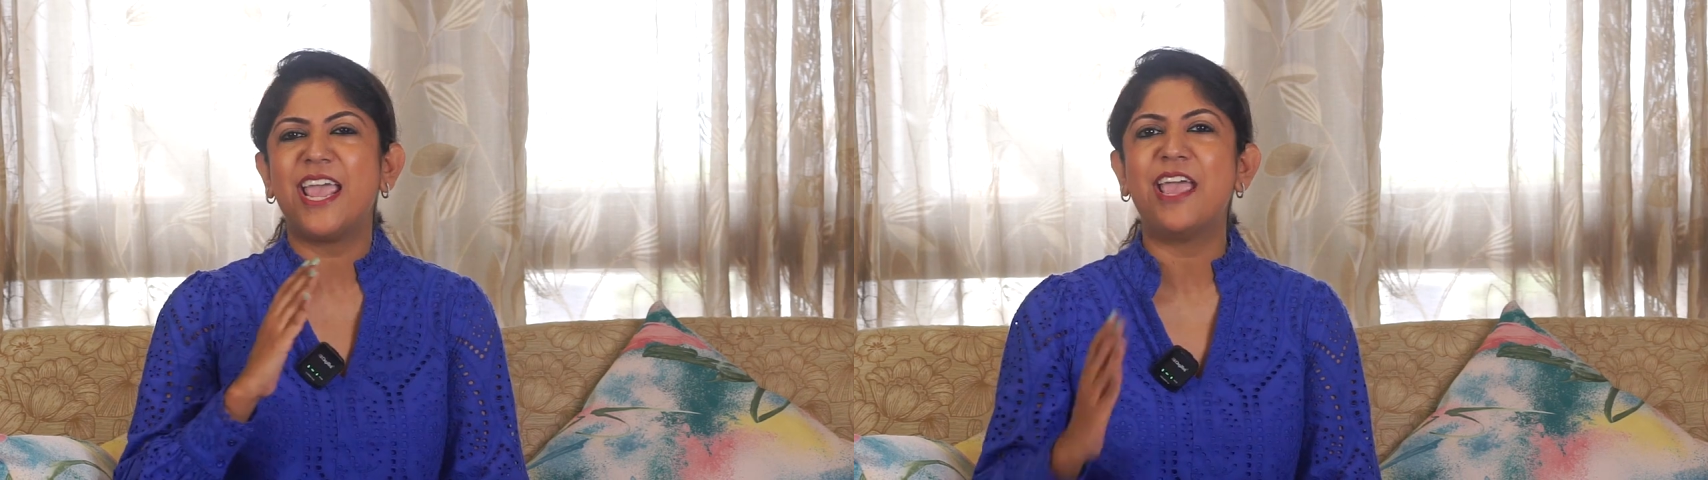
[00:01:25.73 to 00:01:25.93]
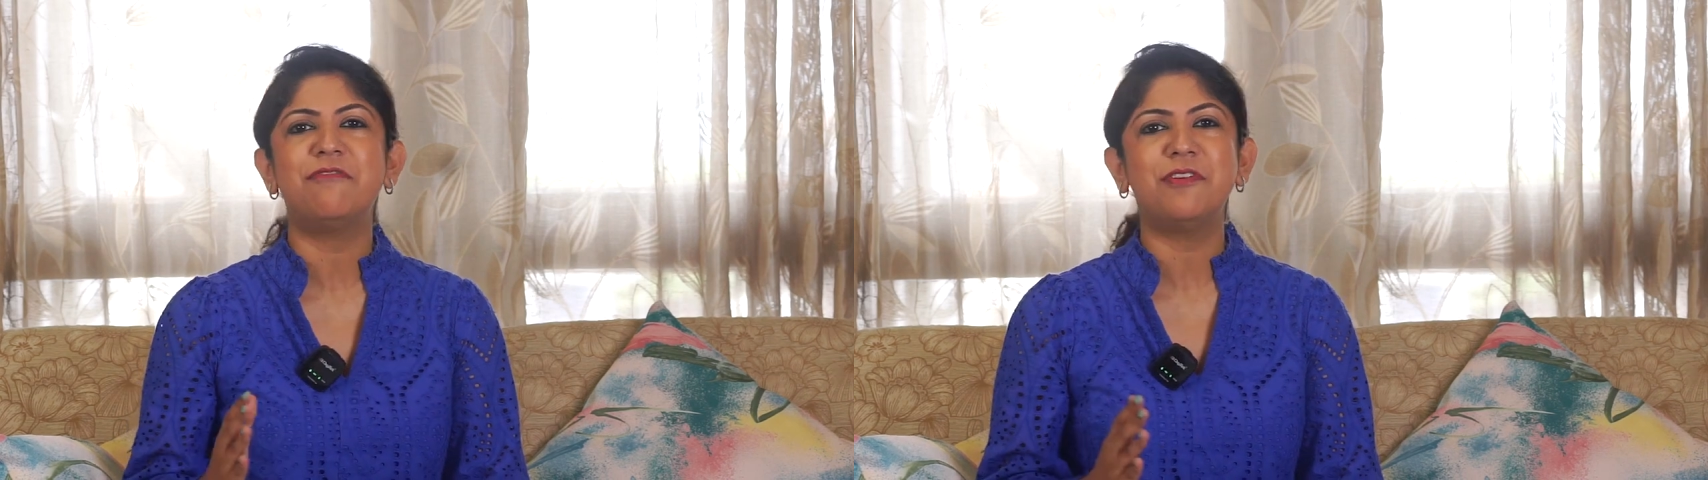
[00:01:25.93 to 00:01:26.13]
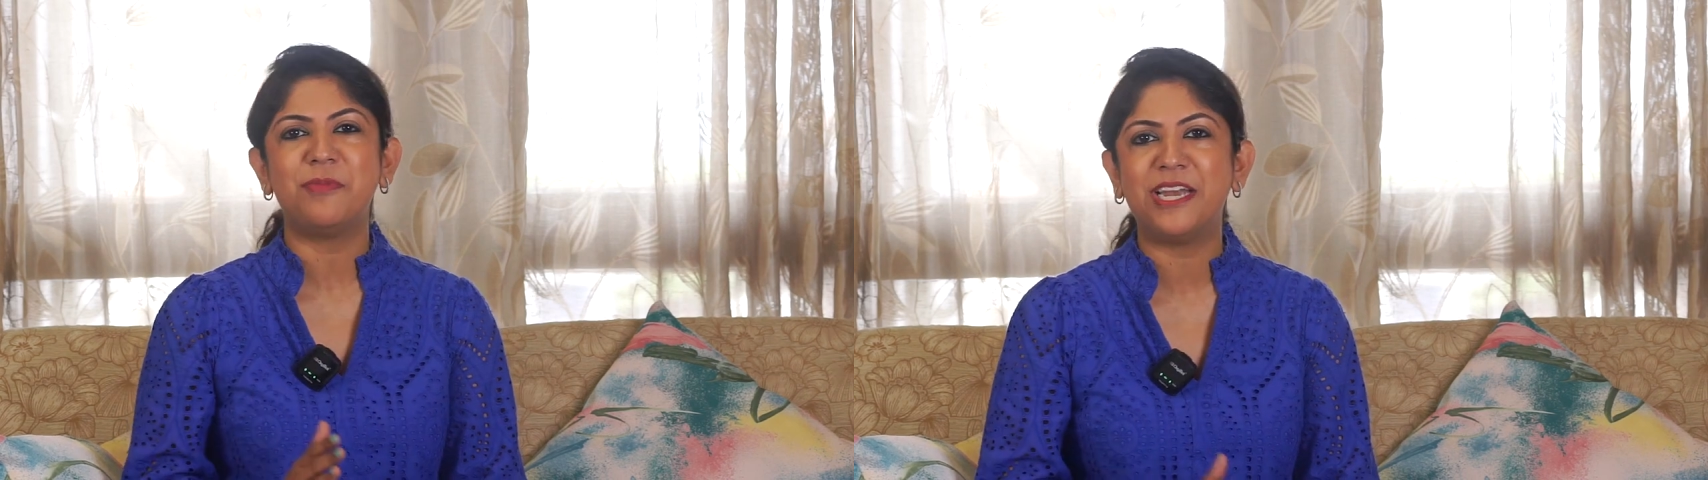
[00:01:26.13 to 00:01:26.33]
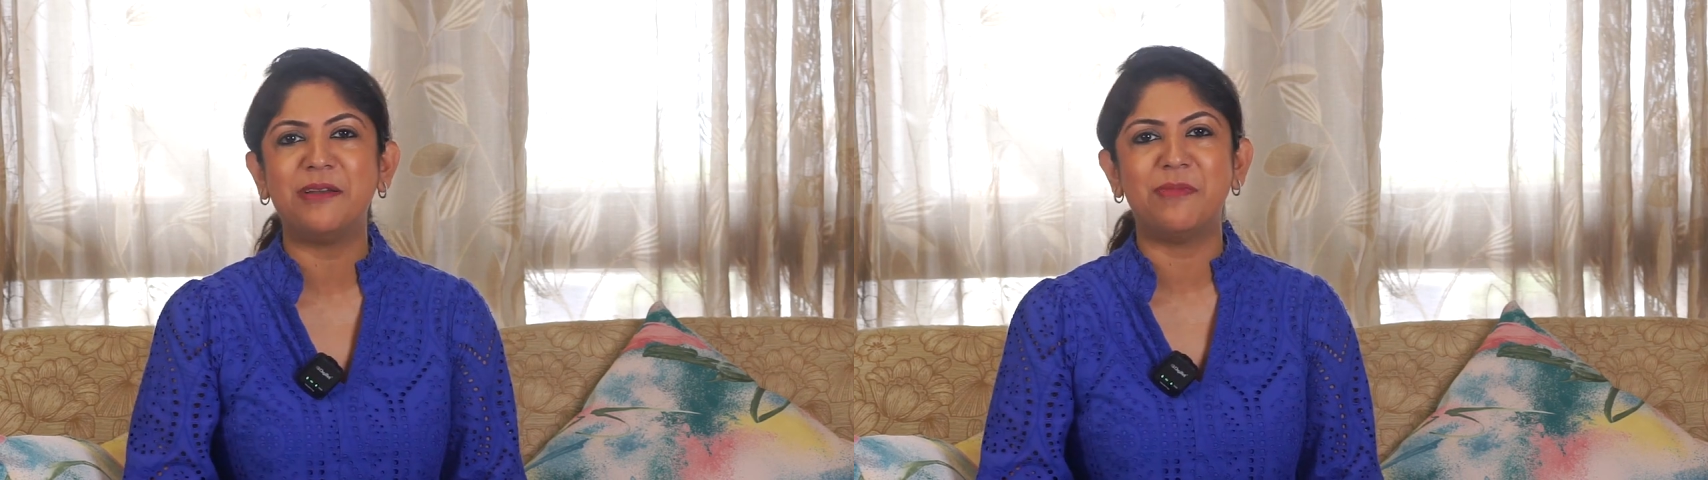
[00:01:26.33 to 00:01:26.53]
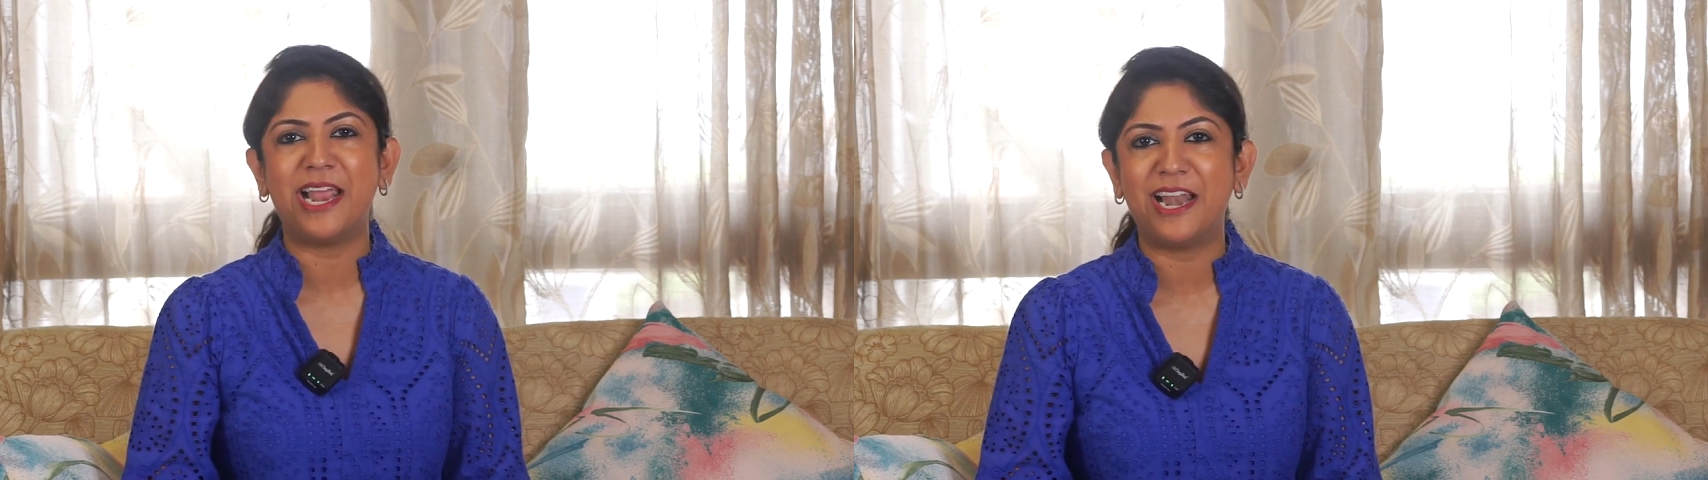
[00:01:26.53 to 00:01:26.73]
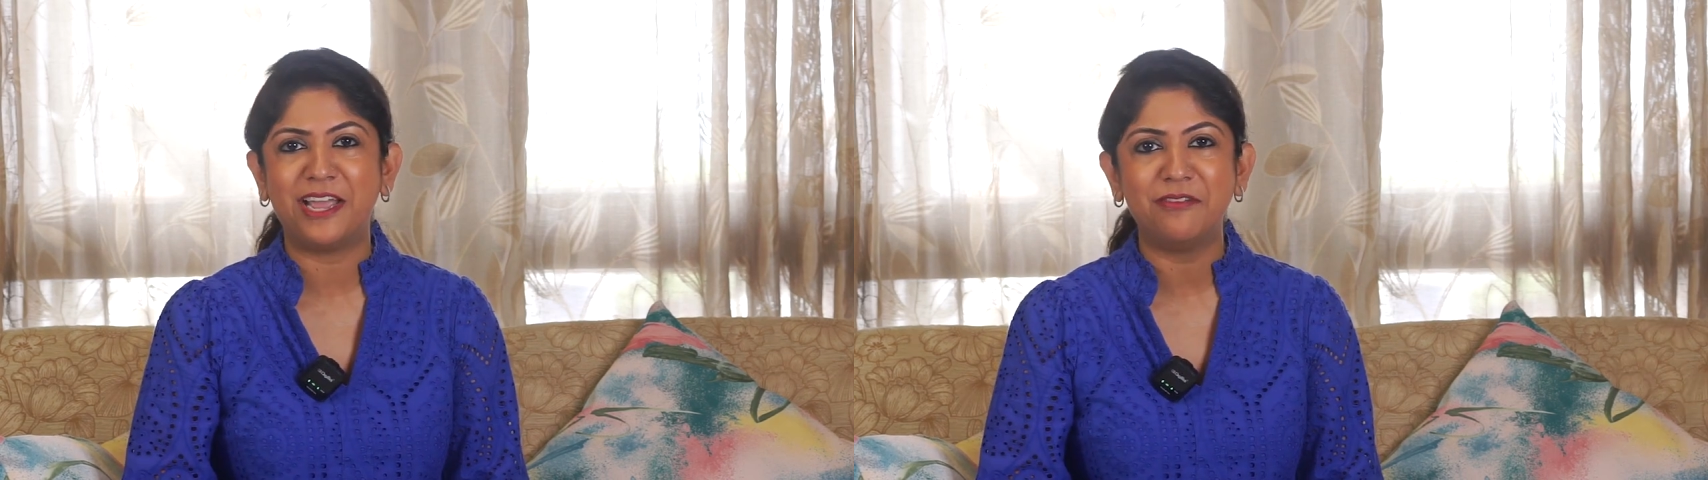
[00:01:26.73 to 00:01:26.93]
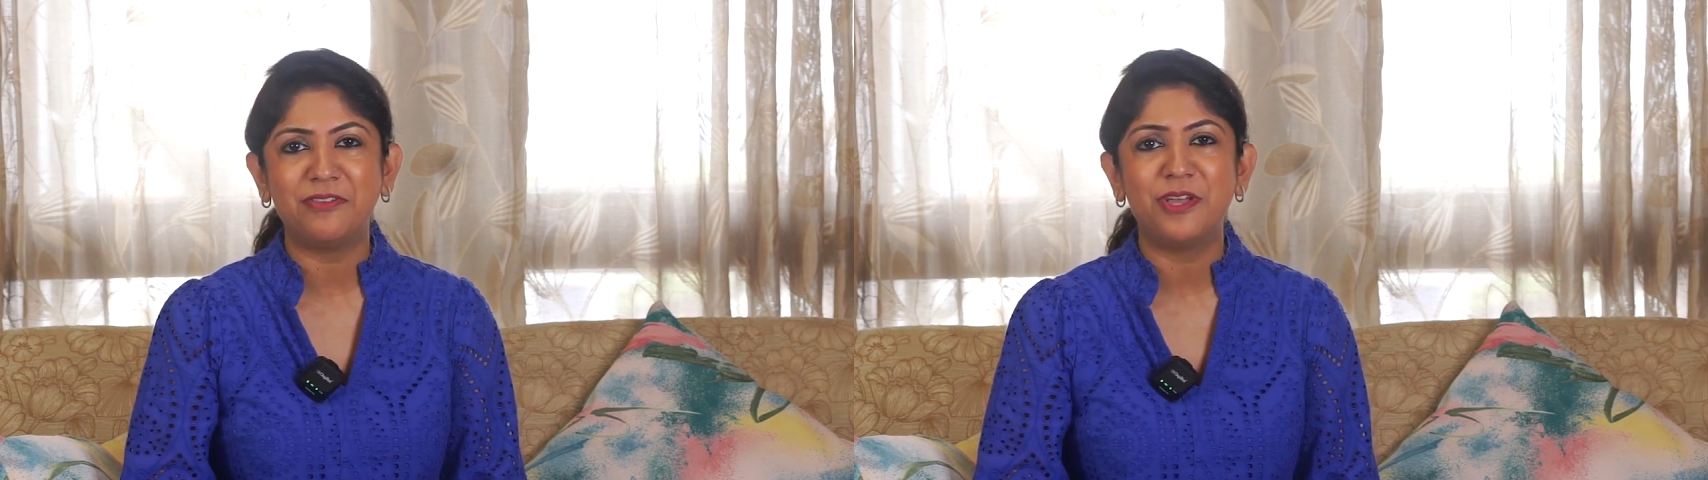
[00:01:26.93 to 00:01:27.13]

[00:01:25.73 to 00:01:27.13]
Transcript: ever made in my life